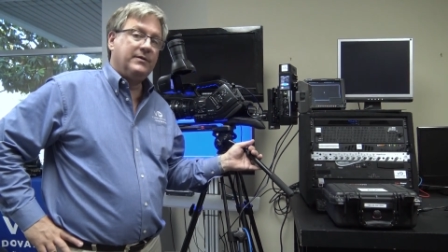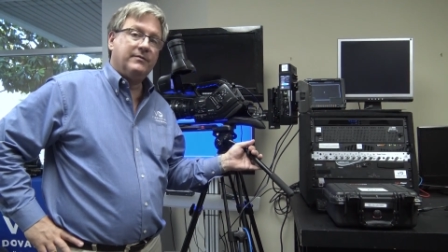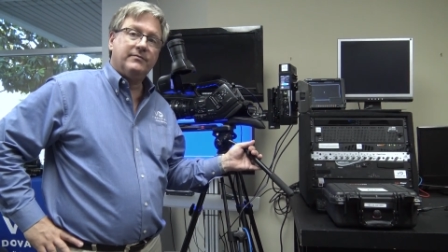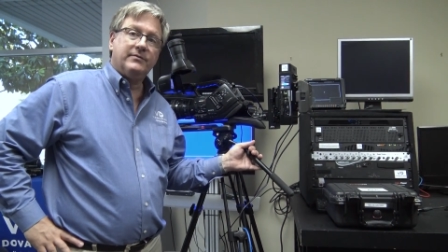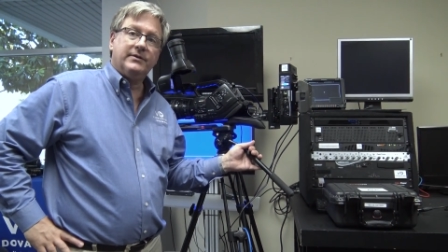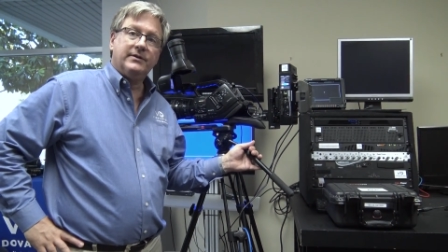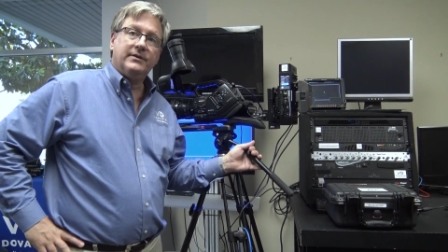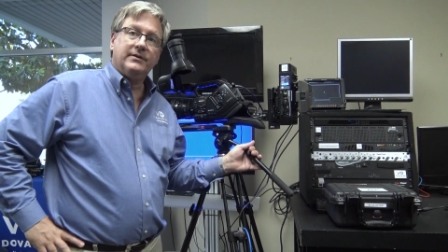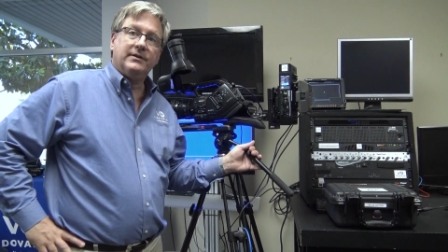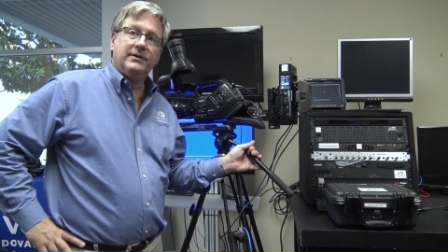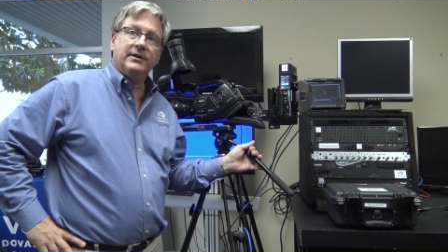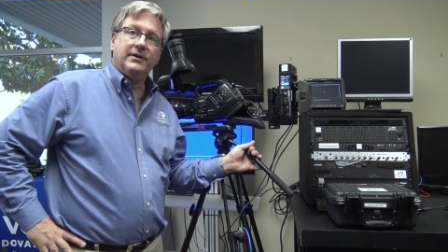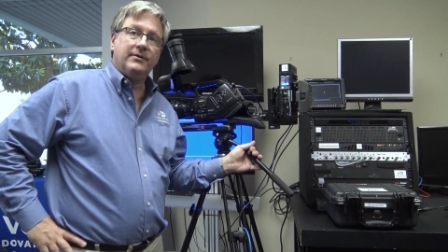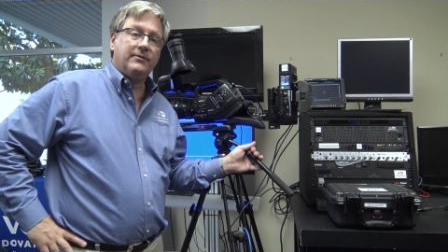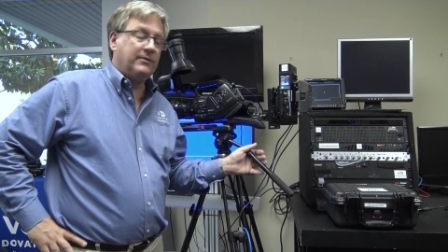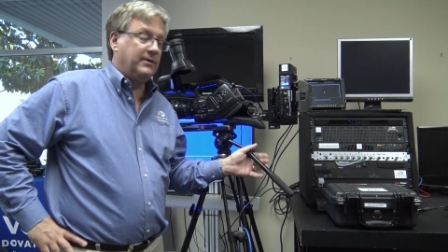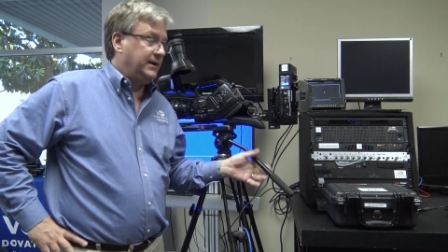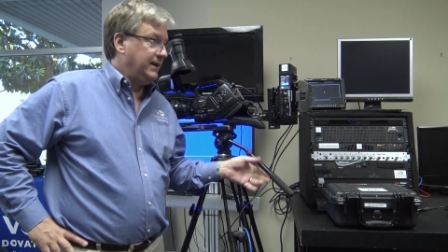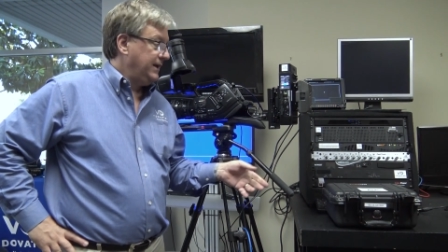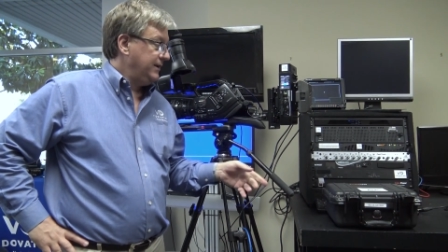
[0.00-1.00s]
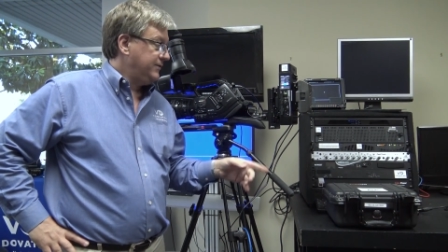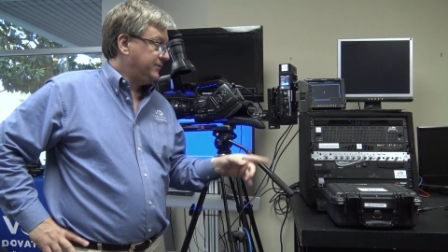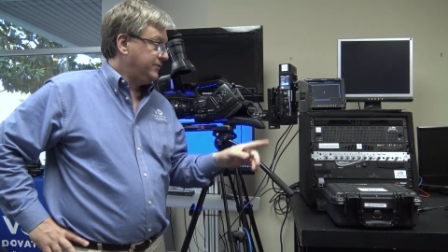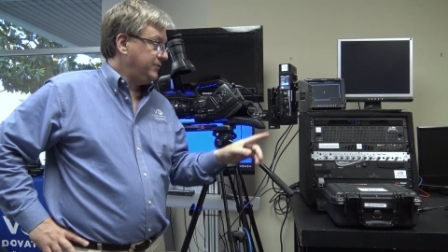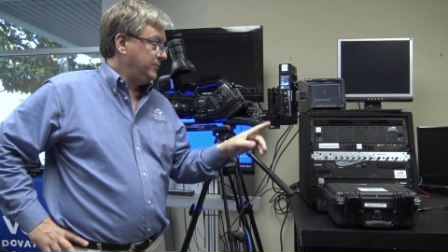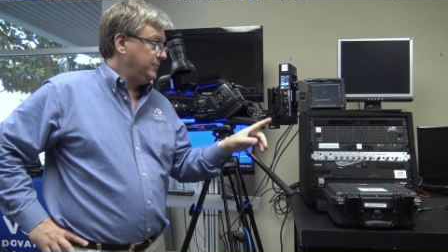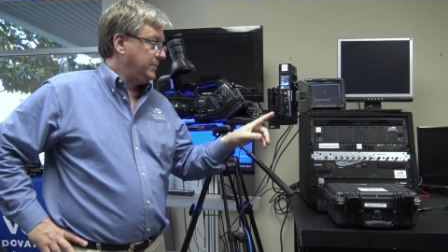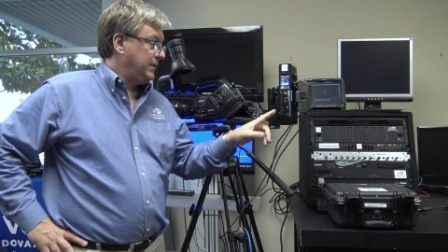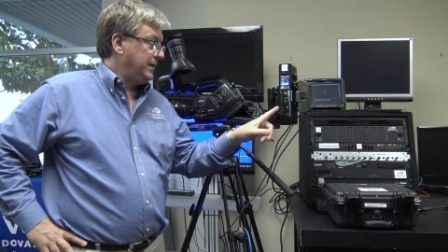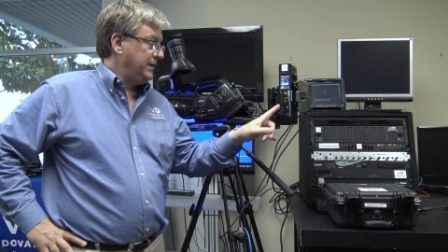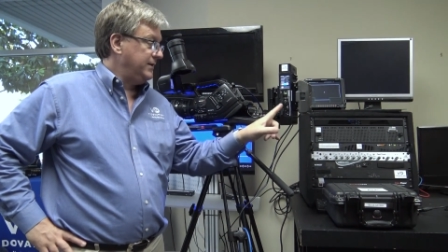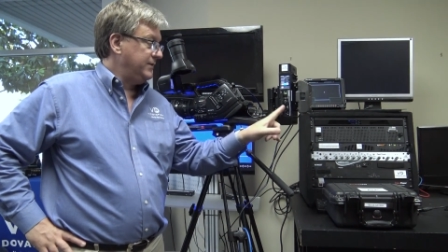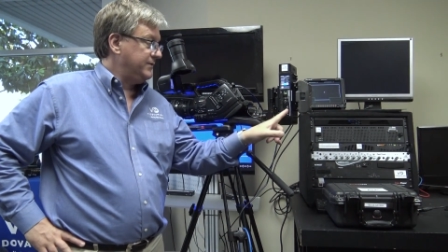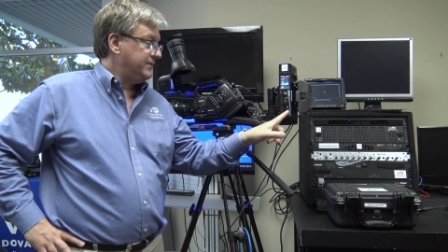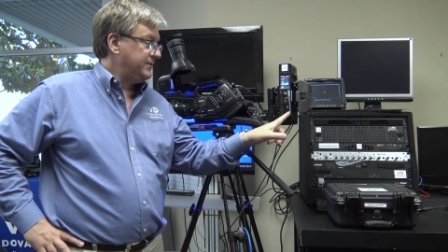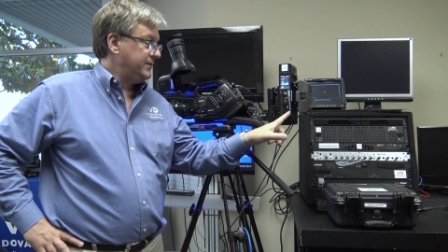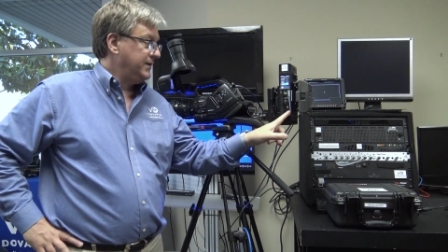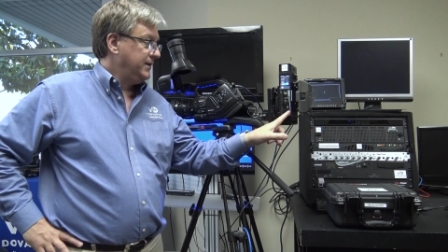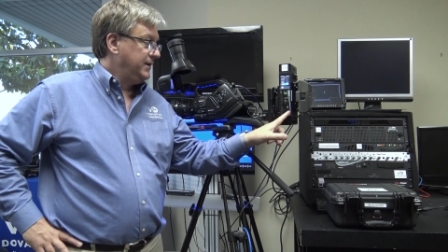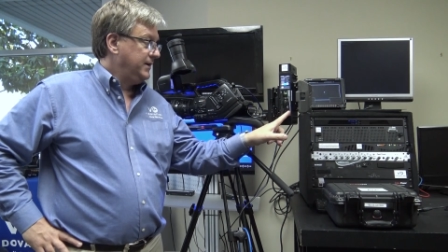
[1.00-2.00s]
you, you literally hit two
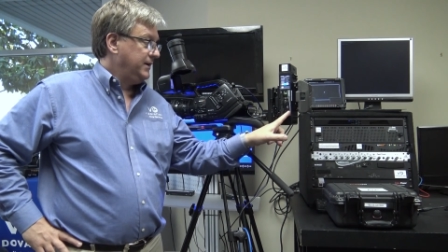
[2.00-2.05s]
buttons.